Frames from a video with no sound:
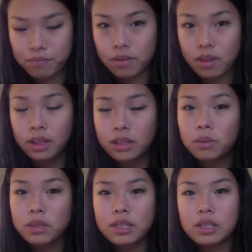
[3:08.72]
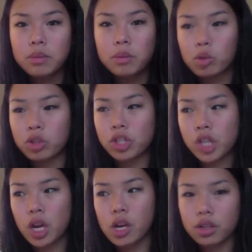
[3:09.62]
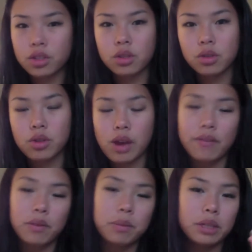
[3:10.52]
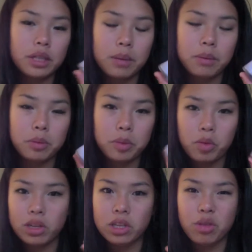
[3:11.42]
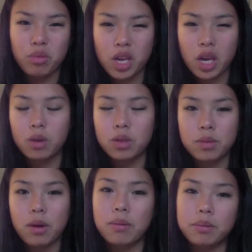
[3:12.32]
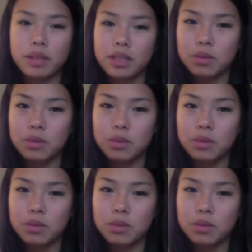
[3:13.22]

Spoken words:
This one is a little bit more sheer, so you do have to build it up a little bit more, like 3 coats probably.